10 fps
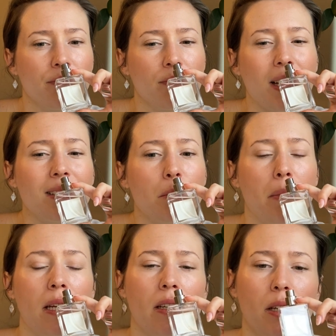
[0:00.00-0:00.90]
That's
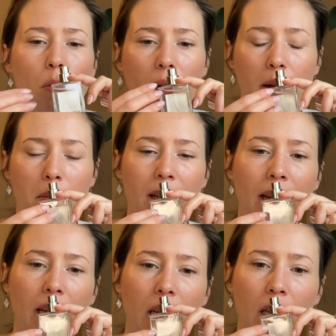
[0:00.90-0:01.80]
mainly what I'm
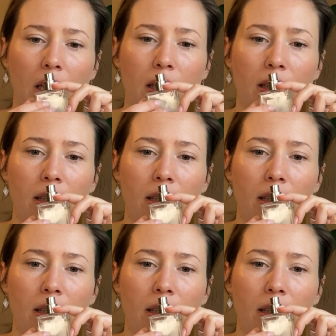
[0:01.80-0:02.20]
getting.